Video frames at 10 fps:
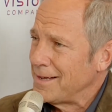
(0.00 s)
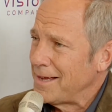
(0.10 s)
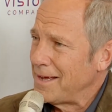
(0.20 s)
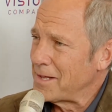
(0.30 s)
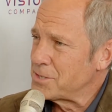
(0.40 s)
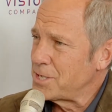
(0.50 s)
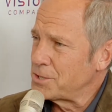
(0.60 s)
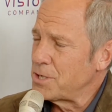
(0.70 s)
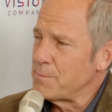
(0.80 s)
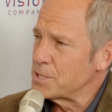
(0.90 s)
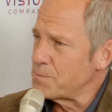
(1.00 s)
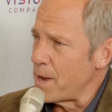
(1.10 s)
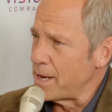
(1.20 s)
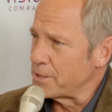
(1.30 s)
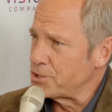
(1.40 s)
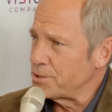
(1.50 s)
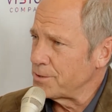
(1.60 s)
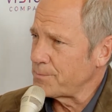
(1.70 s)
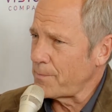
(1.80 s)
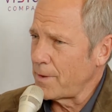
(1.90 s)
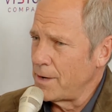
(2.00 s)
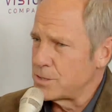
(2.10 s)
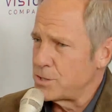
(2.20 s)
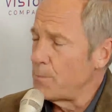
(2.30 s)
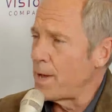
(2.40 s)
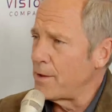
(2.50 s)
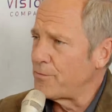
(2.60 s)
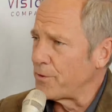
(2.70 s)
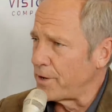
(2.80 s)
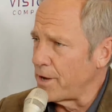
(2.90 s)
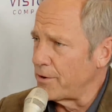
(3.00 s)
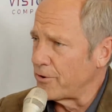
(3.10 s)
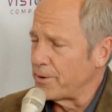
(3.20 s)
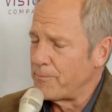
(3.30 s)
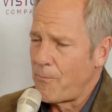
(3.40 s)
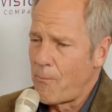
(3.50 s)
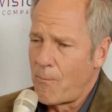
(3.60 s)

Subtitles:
And that's such a mismatch. And it's so bad for the country